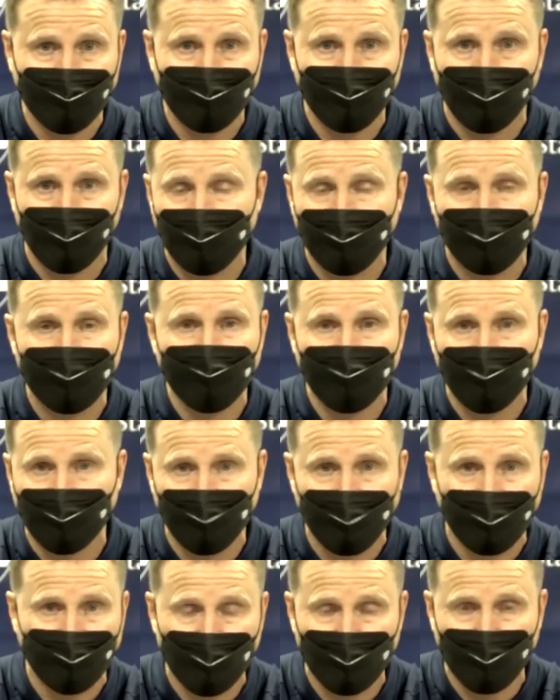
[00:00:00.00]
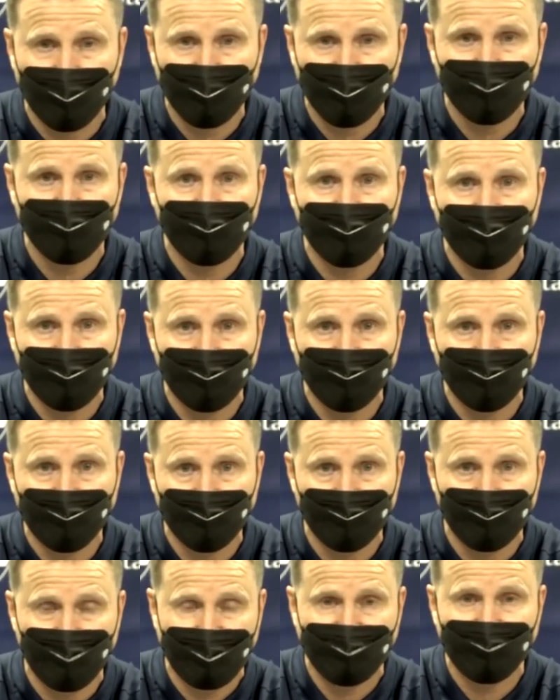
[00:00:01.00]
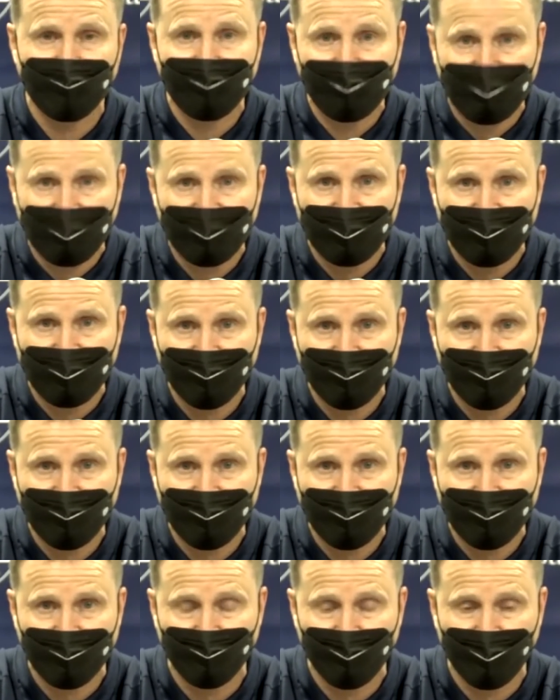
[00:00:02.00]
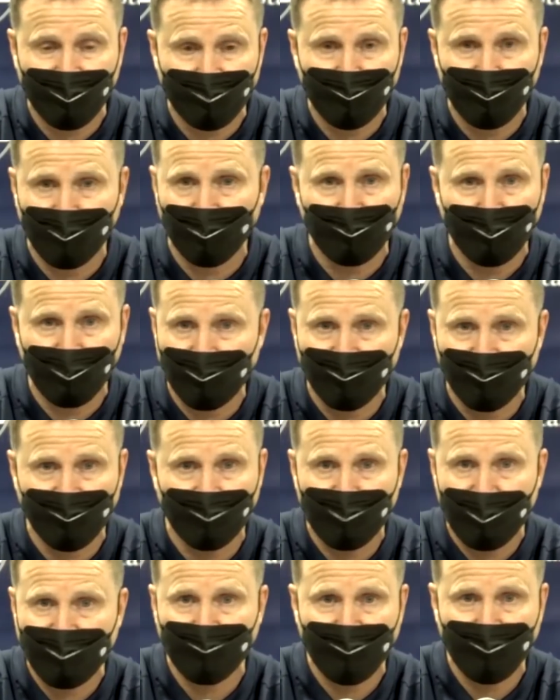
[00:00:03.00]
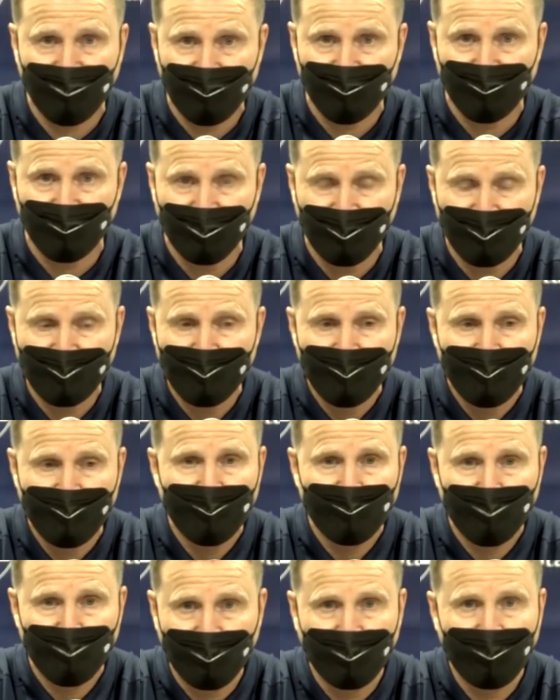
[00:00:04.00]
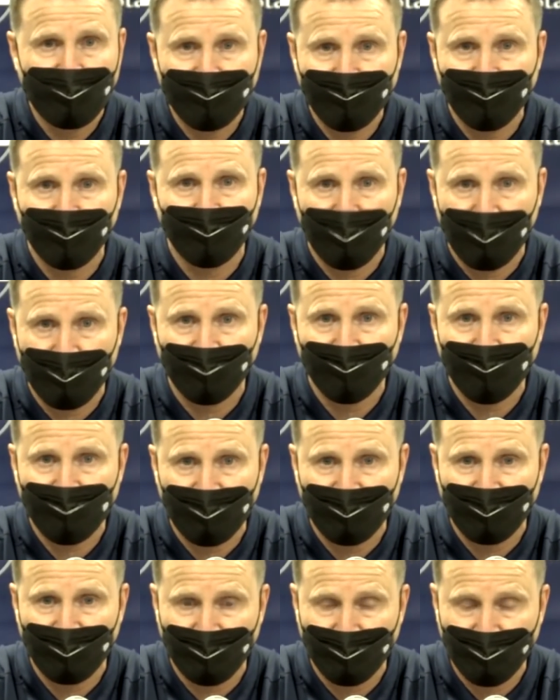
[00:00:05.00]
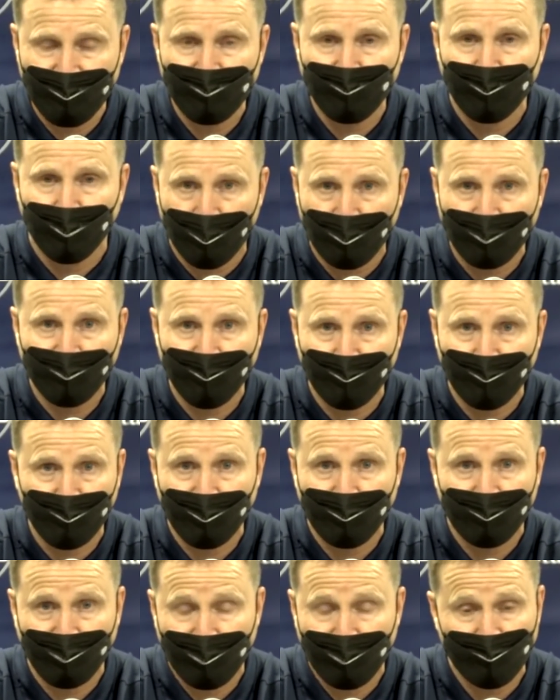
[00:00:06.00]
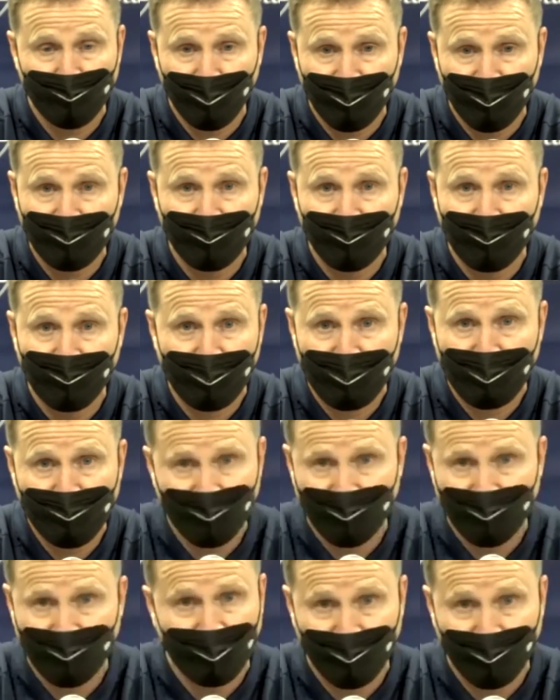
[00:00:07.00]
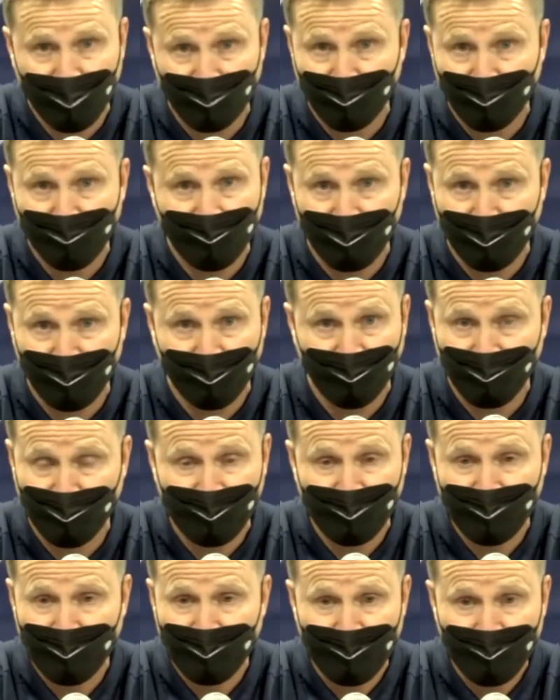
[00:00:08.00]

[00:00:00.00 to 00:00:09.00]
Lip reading: combination of everybody's best guess. And we're going to put our players in the best position. But he has the final say, and he wanted to play. And I did not know until